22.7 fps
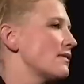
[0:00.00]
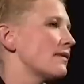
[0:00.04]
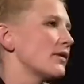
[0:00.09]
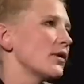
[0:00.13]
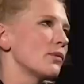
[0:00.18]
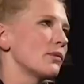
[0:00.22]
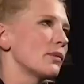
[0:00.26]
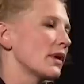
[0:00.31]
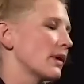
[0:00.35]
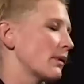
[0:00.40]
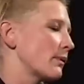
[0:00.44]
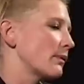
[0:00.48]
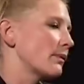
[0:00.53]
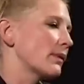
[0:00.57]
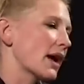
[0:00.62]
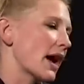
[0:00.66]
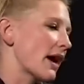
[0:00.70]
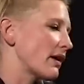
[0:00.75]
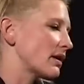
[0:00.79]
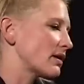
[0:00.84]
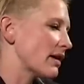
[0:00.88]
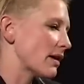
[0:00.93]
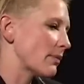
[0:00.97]
the film, the
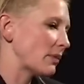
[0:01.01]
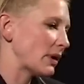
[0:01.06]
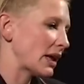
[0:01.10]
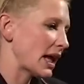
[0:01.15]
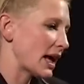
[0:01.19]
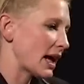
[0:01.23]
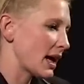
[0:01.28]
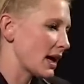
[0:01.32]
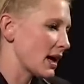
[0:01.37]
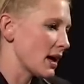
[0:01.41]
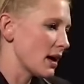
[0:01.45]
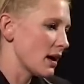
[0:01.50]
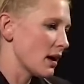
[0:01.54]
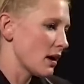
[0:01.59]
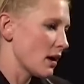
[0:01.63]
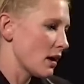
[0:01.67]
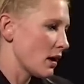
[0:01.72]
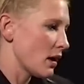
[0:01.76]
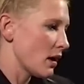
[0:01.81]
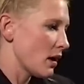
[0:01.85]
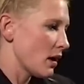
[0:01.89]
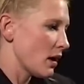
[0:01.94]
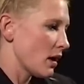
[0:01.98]
character I play
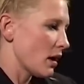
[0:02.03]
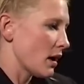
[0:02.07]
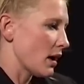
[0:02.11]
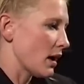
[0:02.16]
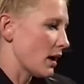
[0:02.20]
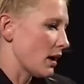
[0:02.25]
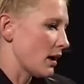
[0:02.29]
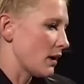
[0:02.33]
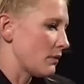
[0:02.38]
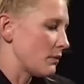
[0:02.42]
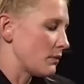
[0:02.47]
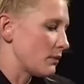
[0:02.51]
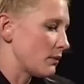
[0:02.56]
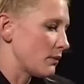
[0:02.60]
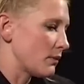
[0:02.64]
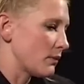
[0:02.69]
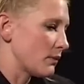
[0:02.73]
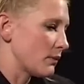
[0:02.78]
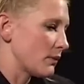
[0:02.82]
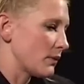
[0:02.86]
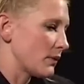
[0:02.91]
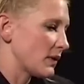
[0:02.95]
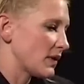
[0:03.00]
um,
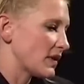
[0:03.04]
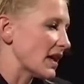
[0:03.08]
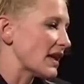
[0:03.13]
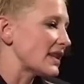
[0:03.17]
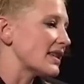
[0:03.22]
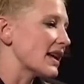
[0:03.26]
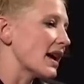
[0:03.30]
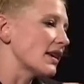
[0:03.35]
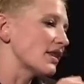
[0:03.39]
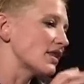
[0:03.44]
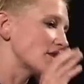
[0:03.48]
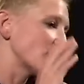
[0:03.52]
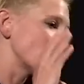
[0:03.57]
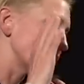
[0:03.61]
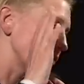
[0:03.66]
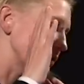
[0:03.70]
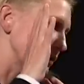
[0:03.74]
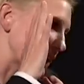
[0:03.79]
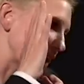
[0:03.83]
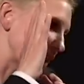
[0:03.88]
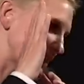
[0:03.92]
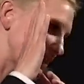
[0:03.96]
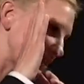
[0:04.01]
sets out
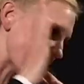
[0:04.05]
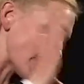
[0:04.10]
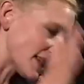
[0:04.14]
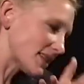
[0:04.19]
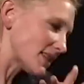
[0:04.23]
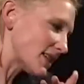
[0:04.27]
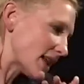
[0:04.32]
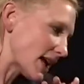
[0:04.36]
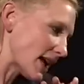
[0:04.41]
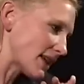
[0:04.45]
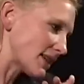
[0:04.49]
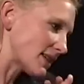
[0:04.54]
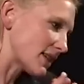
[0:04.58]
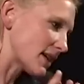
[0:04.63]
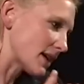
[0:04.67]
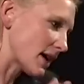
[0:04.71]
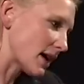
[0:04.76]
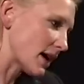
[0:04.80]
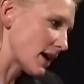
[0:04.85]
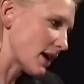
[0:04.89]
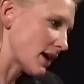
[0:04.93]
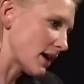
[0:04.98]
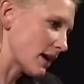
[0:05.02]
to assassinate
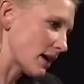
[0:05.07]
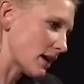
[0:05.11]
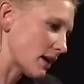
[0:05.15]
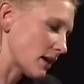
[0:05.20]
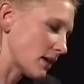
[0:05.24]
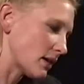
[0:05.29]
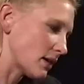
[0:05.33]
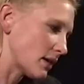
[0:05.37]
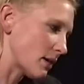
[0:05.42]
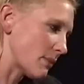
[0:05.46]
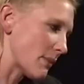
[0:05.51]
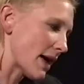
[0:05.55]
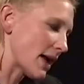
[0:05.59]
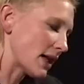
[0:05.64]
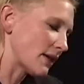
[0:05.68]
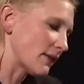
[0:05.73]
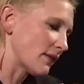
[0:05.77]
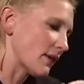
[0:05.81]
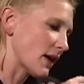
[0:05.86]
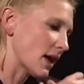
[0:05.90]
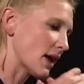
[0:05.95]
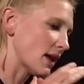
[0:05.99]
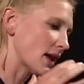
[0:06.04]
uh, the man
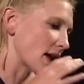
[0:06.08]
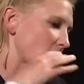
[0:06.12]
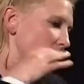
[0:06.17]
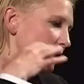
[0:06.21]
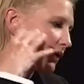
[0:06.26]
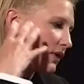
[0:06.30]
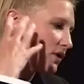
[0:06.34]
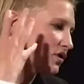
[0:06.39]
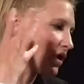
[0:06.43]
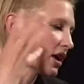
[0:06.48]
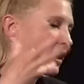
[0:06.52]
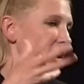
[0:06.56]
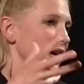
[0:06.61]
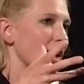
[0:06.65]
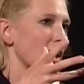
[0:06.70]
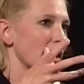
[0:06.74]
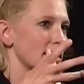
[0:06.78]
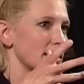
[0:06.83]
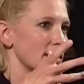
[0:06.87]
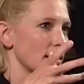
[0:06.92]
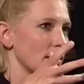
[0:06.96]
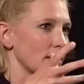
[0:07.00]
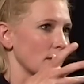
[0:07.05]
at, at head of a drug
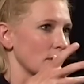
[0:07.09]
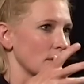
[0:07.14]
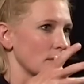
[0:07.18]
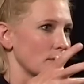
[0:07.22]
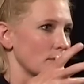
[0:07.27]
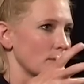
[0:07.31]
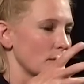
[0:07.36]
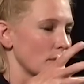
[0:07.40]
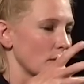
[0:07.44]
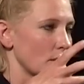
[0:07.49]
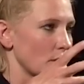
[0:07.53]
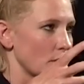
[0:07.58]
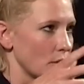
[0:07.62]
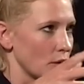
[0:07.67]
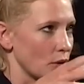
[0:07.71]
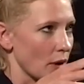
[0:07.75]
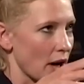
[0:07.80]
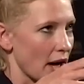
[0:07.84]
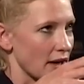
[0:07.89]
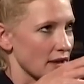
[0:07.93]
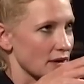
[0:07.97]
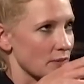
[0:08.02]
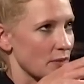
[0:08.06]
cartel who
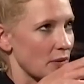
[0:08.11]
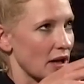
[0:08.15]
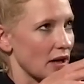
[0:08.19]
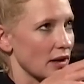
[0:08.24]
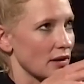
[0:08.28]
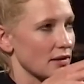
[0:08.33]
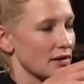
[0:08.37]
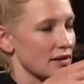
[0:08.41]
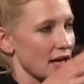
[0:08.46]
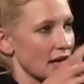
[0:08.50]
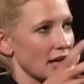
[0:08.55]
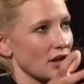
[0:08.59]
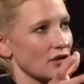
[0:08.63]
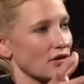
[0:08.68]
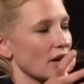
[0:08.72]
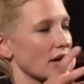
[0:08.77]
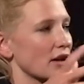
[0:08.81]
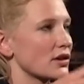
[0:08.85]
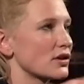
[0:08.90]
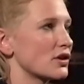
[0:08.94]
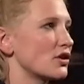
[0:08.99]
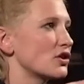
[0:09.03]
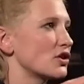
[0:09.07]
has been selling
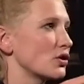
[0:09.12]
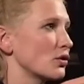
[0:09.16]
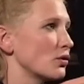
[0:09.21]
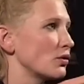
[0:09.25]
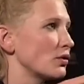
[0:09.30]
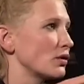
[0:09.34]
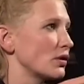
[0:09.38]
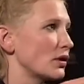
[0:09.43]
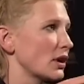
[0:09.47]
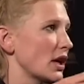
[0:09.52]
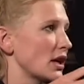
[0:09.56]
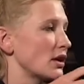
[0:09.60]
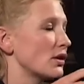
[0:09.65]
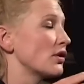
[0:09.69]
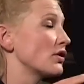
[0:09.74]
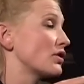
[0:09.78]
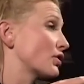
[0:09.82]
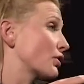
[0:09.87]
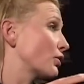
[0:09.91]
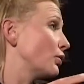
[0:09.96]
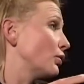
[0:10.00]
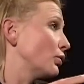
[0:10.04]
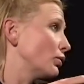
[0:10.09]
drugs to children in her
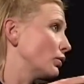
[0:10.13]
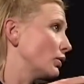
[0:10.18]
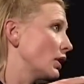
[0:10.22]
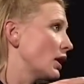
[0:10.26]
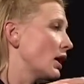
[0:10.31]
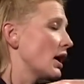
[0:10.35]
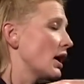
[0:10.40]
school